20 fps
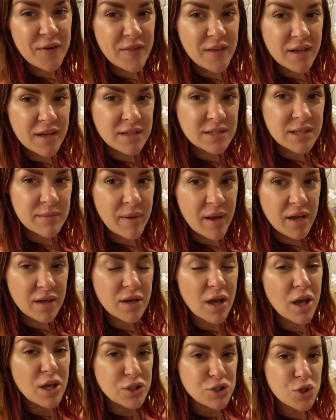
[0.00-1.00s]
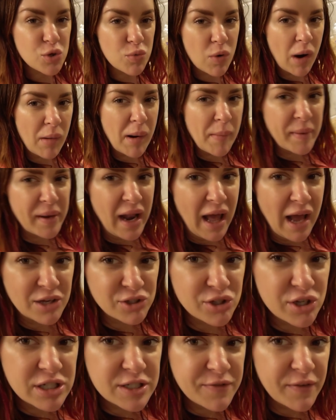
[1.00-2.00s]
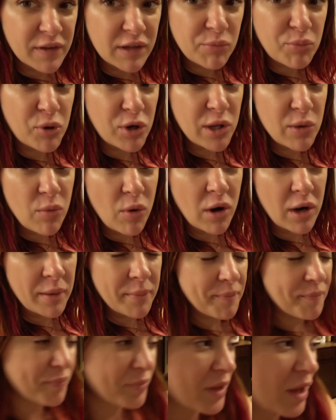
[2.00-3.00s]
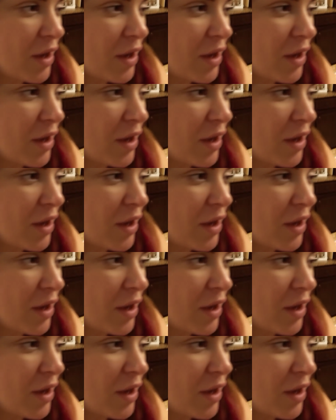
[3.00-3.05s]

for the Easy Bake to warm up. It actually is feeling pretty warm.